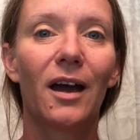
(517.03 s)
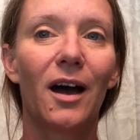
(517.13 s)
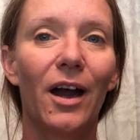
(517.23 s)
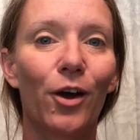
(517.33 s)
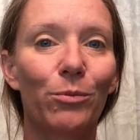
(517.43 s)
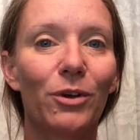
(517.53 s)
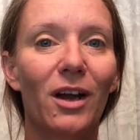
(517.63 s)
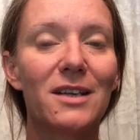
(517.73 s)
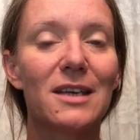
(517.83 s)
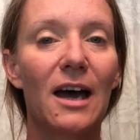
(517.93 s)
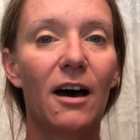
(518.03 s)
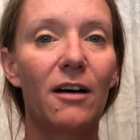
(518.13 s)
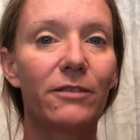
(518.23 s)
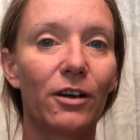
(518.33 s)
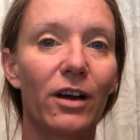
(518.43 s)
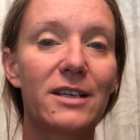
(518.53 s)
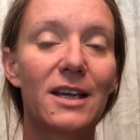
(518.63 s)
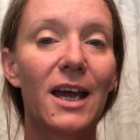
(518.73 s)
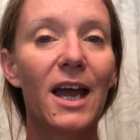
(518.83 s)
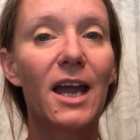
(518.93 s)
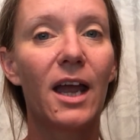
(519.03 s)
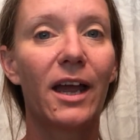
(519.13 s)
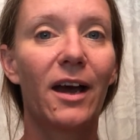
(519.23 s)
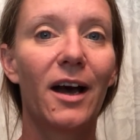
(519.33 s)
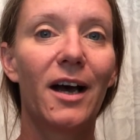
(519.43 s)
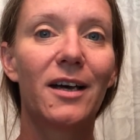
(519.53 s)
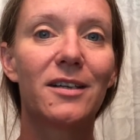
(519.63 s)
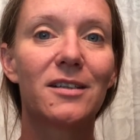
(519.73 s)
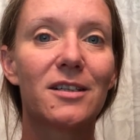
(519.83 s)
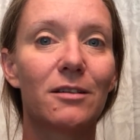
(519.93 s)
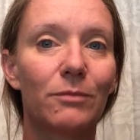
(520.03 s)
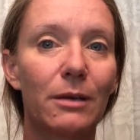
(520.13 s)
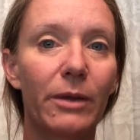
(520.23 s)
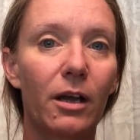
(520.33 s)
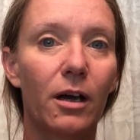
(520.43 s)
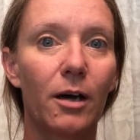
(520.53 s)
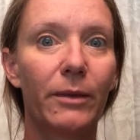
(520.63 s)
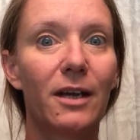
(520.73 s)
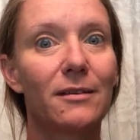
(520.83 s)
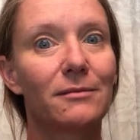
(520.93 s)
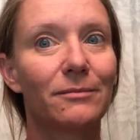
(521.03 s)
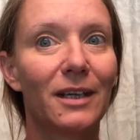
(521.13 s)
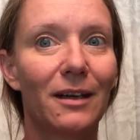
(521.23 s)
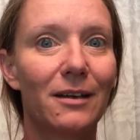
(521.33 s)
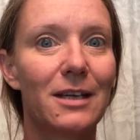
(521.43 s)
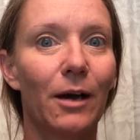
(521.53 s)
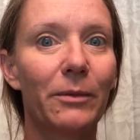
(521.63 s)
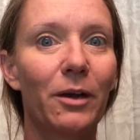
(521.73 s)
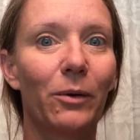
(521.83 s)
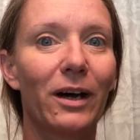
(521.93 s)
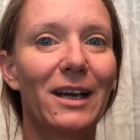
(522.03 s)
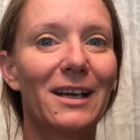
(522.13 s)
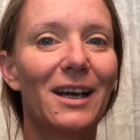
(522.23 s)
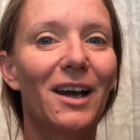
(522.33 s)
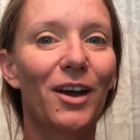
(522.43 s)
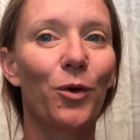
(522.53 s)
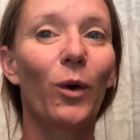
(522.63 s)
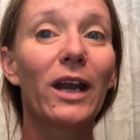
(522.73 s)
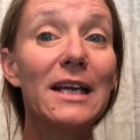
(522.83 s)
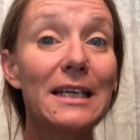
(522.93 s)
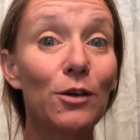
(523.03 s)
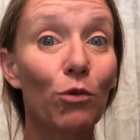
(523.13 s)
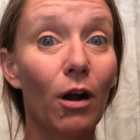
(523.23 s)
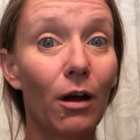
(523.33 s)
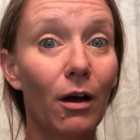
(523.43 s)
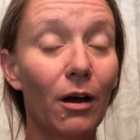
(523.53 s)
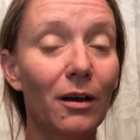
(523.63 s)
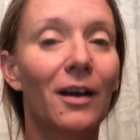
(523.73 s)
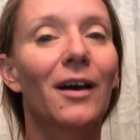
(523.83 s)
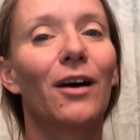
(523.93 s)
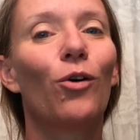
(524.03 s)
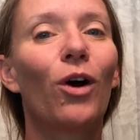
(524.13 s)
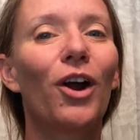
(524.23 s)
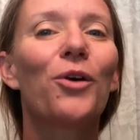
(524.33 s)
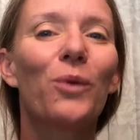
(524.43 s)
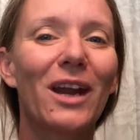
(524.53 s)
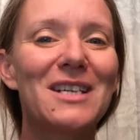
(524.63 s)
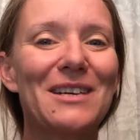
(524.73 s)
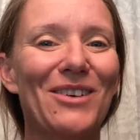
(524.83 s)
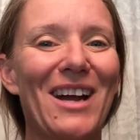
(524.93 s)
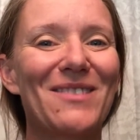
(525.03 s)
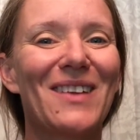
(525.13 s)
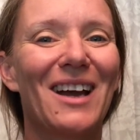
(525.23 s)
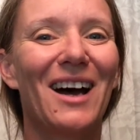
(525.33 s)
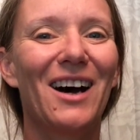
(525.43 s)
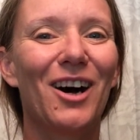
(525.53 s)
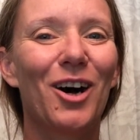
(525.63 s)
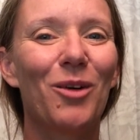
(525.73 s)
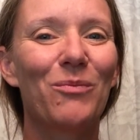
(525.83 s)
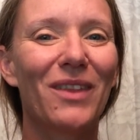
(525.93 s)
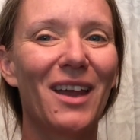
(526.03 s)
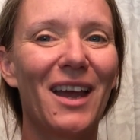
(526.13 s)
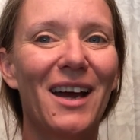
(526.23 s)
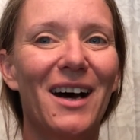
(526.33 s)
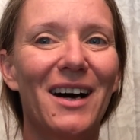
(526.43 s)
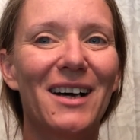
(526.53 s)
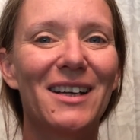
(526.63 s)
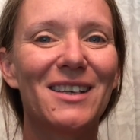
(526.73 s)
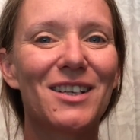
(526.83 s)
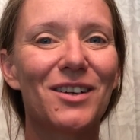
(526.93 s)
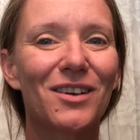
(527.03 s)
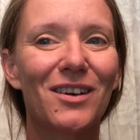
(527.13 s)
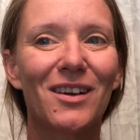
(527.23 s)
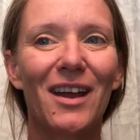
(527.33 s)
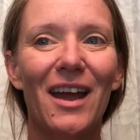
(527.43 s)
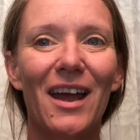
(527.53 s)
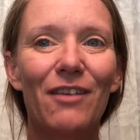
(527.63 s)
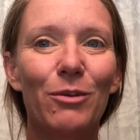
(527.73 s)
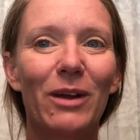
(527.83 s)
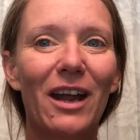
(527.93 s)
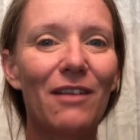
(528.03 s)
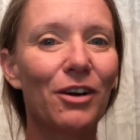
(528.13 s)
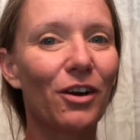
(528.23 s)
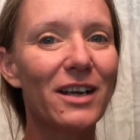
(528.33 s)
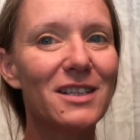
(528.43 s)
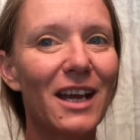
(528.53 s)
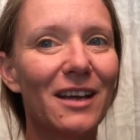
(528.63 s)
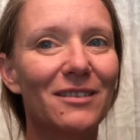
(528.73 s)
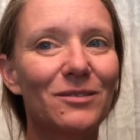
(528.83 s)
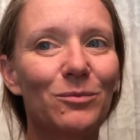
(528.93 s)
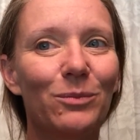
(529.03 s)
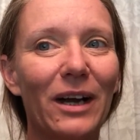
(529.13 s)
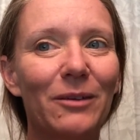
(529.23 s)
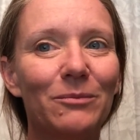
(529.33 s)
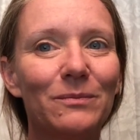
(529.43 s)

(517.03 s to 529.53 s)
I hope you guys have a great day and leave me a comment. Tell me what I did wrong or what I did right. And everybody have a great day. Bye.